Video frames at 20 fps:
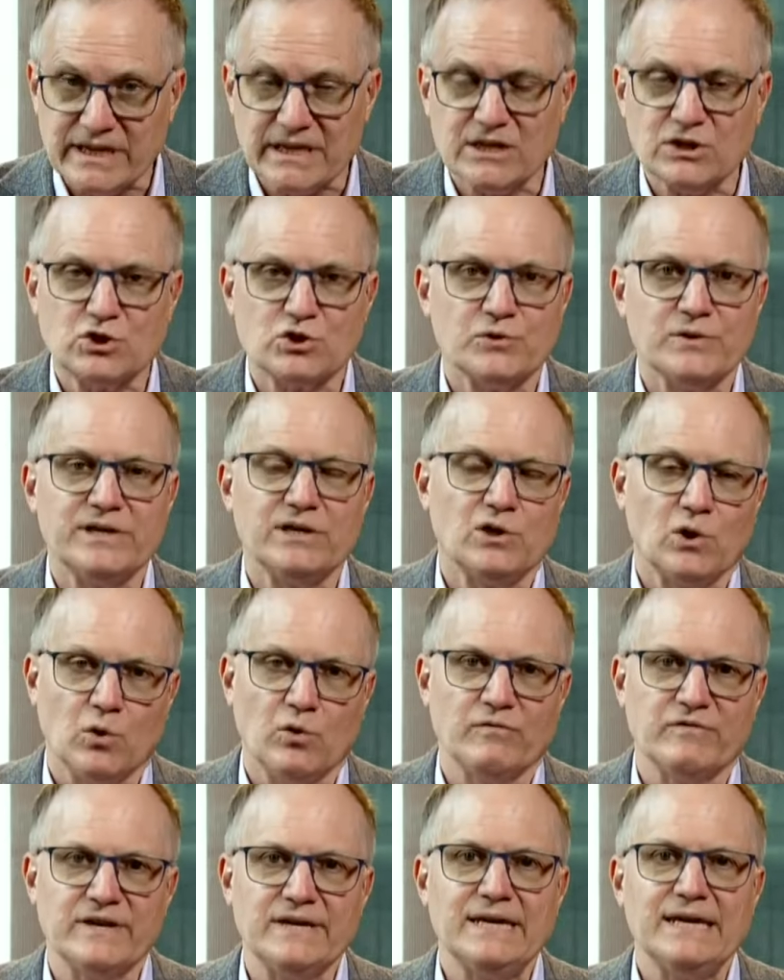during
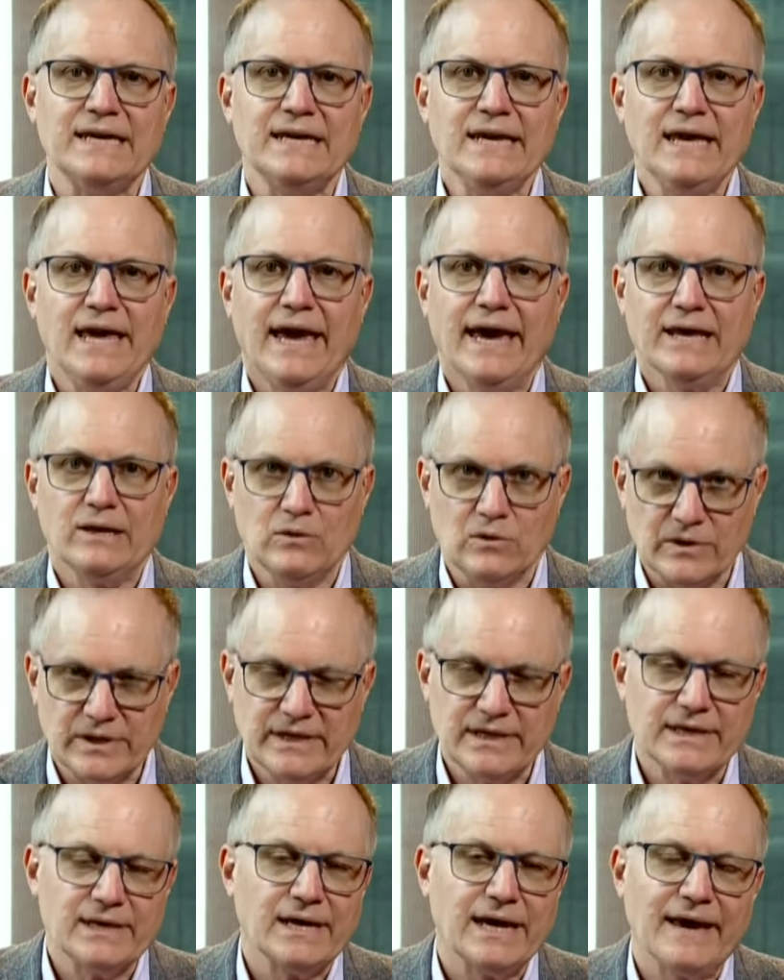COVID, and
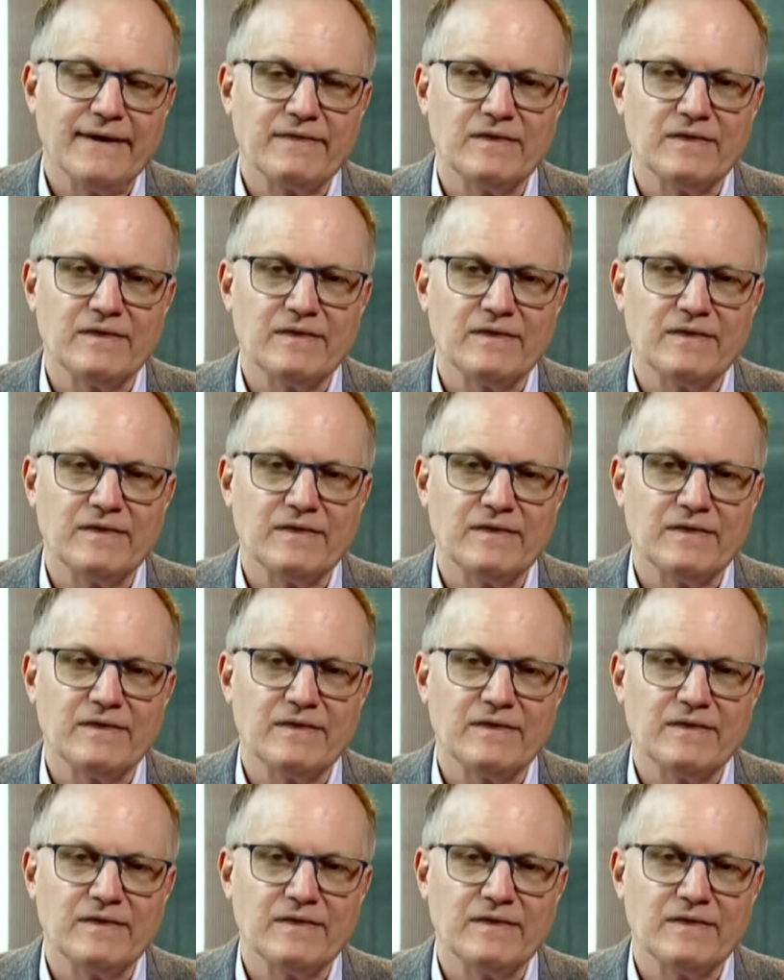looking at the